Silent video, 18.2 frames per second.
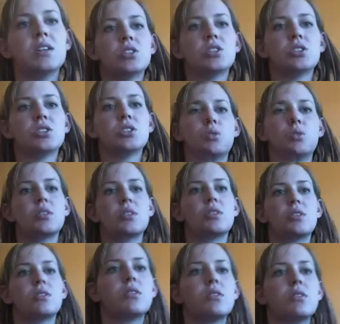to do with
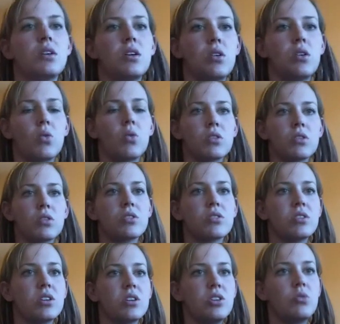the order
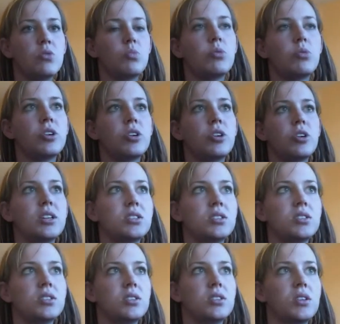that you
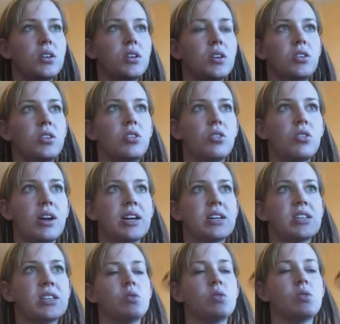put your
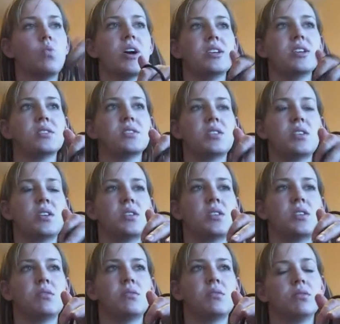X and Y's
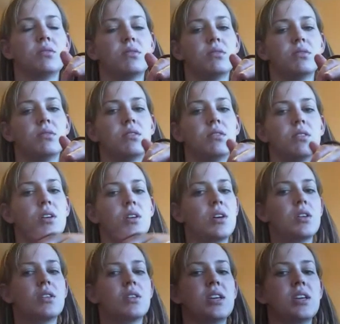in.
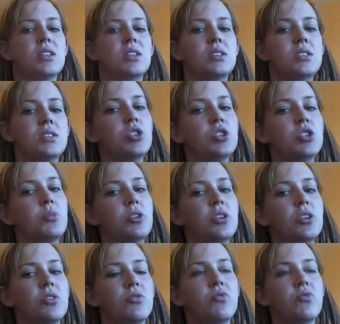Like, did you put
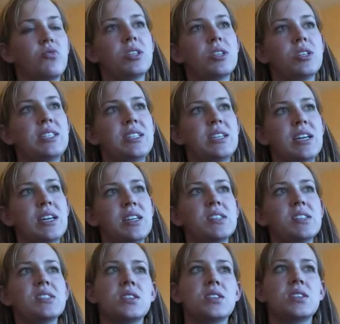your 14
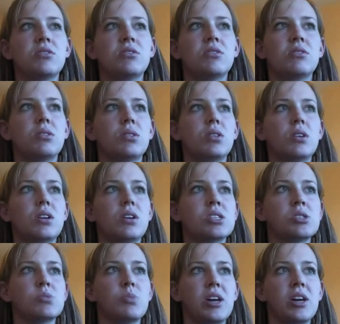days in your
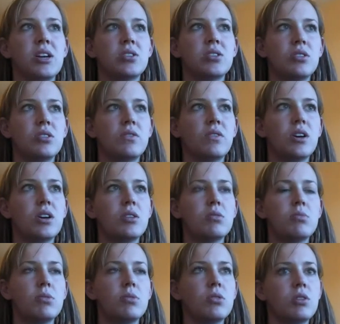explanatory
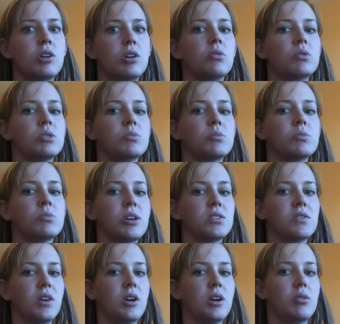variable or your
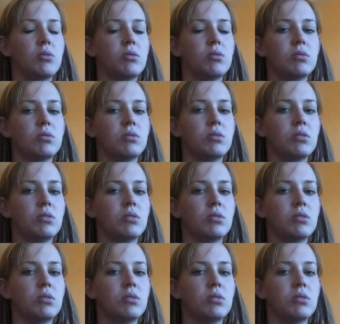response variable?